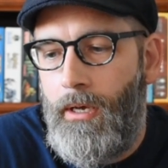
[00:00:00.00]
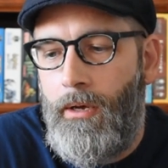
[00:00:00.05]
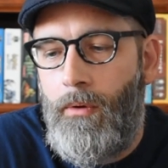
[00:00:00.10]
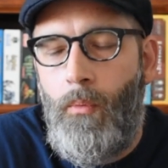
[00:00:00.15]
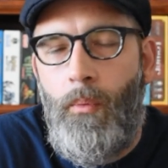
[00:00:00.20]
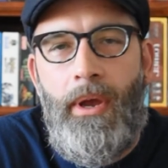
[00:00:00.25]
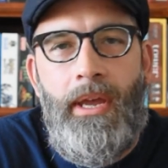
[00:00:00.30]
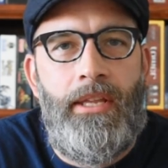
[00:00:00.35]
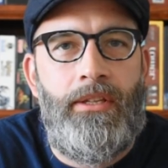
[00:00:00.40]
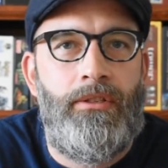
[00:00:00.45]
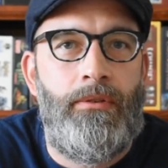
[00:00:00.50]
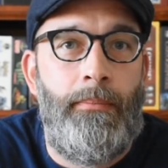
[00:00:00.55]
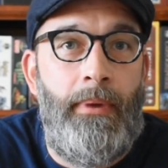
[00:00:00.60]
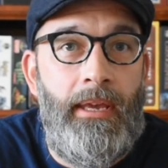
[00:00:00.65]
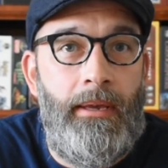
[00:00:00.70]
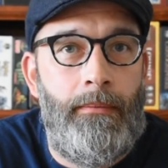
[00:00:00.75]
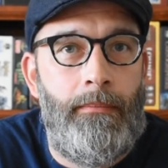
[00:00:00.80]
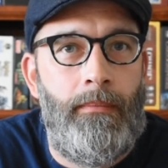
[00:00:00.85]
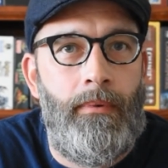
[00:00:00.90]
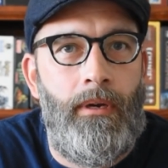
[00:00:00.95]
way to
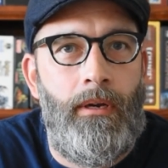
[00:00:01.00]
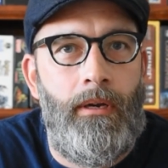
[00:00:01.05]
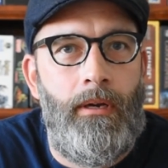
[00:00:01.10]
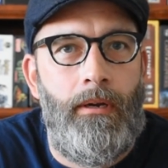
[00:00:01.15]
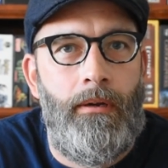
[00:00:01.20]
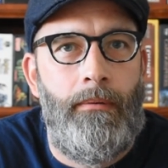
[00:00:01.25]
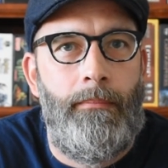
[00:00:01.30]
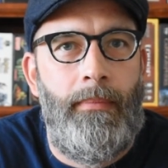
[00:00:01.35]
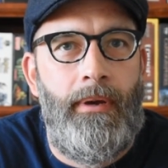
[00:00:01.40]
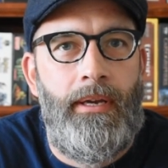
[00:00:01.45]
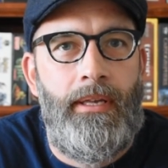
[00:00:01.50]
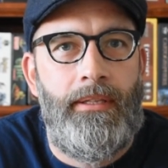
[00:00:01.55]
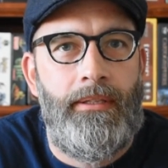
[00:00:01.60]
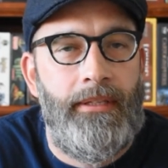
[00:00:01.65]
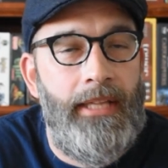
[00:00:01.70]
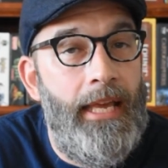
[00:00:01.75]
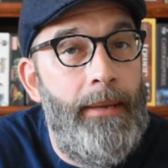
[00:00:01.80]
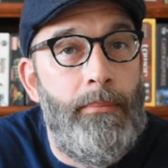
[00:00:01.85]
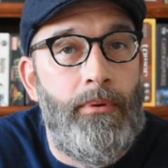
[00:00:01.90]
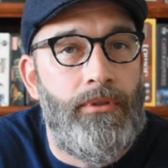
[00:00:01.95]
make my
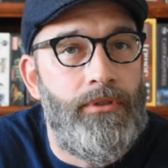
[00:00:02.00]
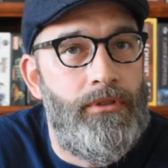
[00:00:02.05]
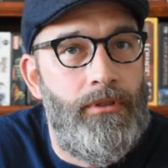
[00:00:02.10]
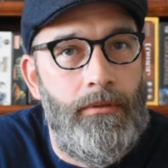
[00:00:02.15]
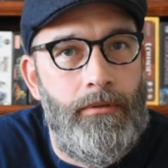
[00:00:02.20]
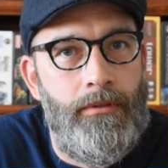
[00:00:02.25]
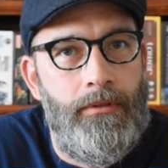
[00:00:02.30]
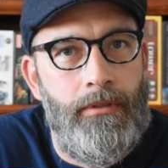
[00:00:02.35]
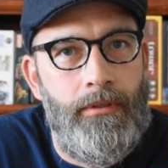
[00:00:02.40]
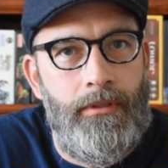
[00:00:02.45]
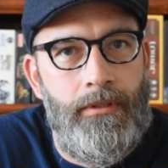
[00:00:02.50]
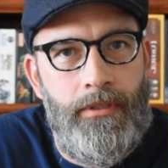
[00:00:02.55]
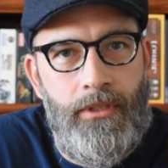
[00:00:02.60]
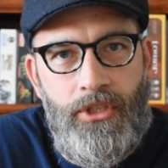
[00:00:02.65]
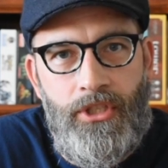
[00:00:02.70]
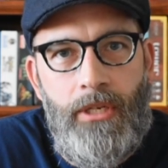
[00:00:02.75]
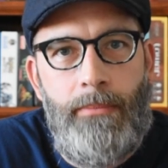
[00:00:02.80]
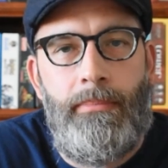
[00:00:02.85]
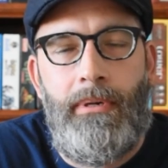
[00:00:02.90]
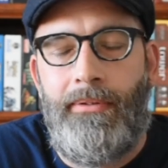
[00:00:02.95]
labels to
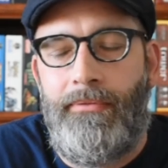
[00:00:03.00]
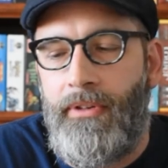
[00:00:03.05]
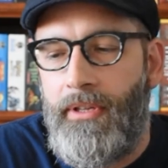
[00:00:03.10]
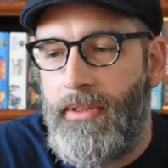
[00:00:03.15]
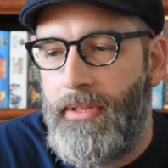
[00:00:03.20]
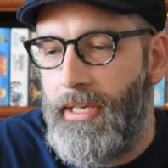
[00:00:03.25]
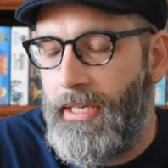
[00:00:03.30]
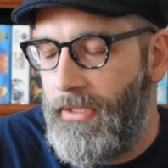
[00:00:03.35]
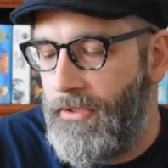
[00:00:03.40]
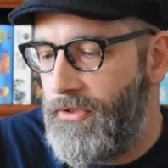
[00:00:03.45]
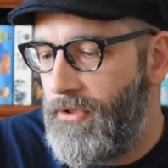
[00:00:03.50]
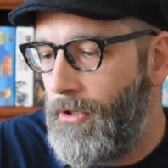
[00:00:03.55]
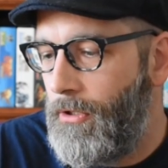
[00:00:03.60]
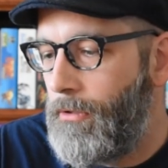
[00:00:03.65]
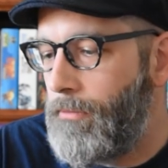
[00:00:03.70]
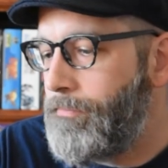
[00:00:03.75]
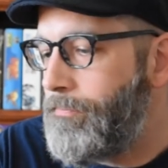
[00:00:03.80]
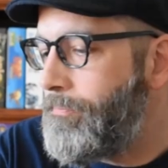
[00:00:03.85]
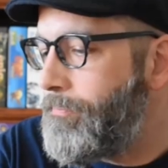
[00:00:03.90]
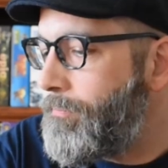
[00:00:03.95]
ship everything.
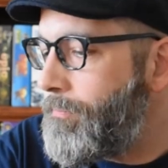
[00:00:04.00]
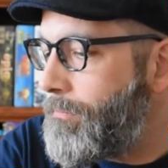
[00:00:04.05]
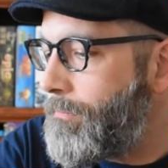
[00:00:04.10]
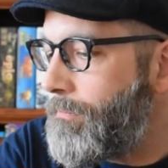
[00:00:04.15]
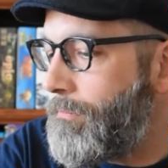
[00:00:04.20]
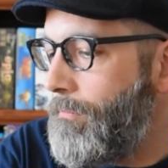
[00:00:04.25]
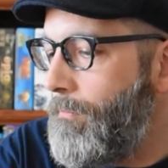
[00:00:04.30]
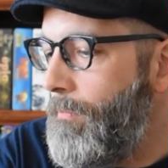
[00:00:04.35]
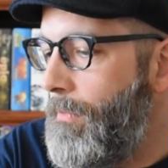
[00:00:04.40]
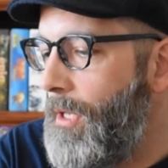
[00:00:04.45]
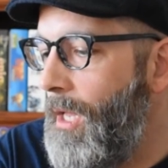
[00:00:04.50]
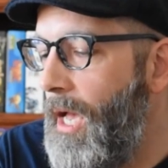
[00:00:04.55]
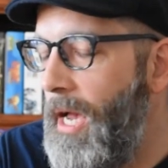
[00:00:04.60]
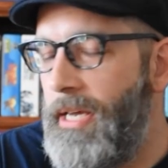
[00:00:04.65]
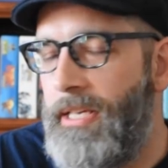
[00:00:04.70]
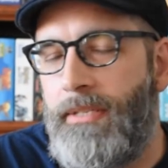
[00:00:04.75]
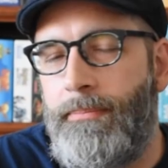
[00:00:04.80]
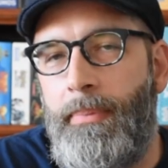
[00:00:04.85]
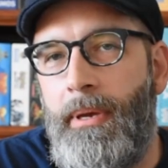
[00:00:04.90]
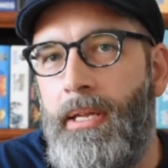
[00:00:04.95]
So
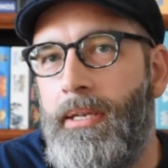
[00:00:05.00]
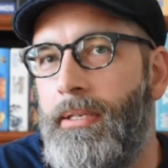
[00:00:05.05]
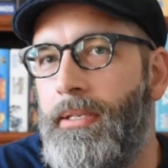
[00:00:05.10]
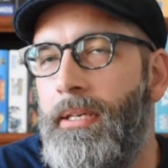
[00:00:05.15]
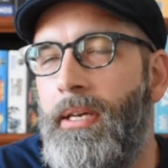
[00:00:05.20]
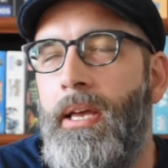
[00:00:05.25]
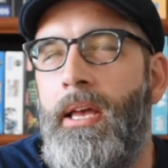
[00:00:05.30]
I spent,